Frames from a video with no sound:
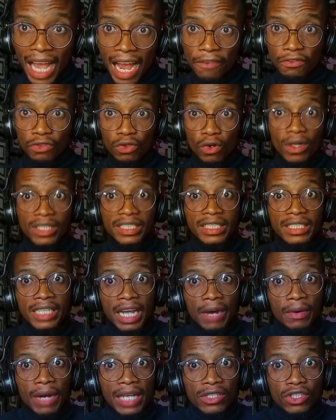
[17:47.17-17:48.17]
After all,
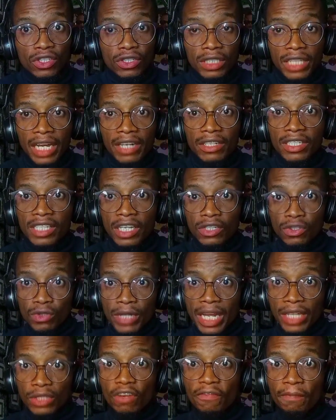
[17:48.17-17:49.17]
there is there is a
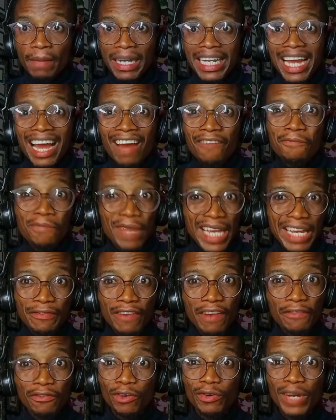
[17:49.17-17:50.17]
student of mine that have
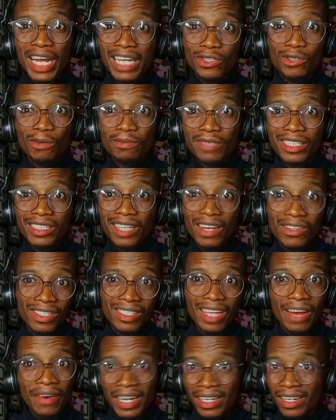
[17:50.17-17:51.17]
made 500 and something
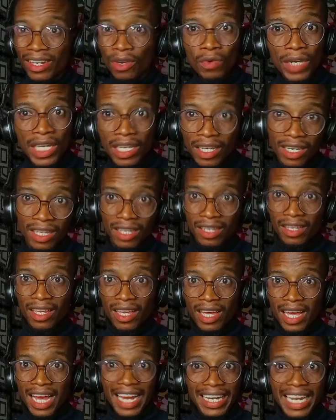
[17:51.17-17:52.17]
thousand naira in a week.
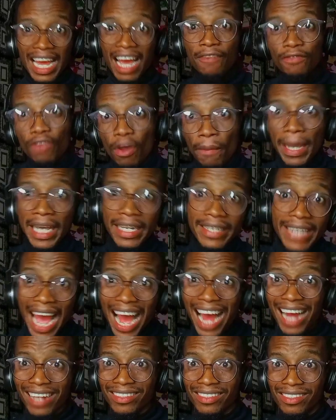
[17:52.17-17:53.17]
And I have not made
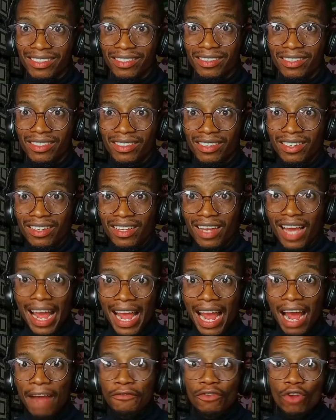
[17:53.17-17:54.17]
that.
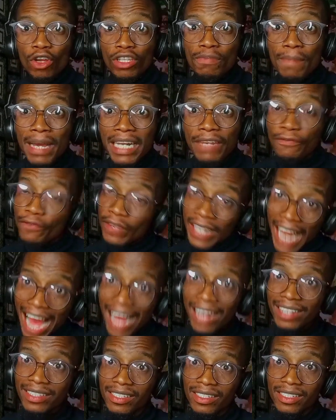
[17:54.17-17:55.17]
I have not made
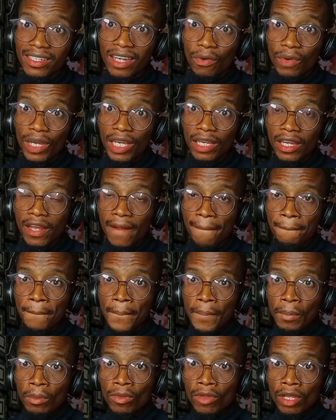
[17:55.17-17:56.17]
that in a week.
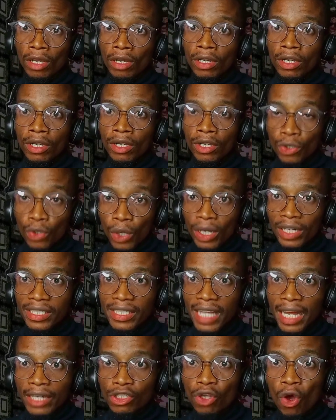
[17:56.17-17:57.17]
You
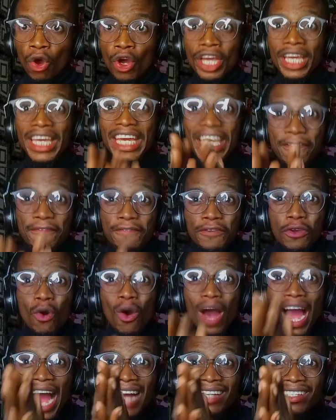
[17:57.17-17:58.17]
understand? So if
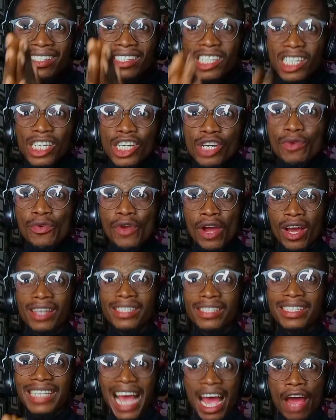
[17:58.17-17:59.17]
you are
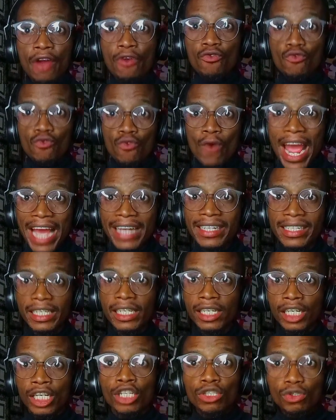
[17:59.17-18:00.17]
serious and
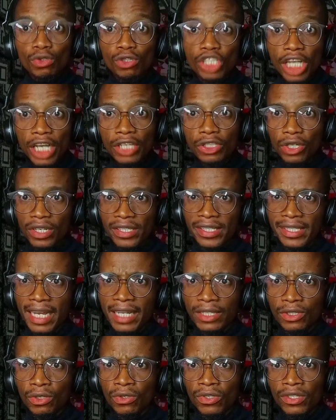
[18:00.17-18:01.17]
ready to change your
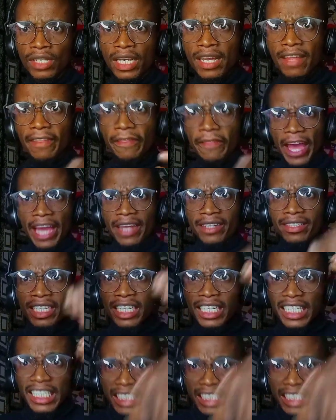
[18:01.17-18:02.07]
status, then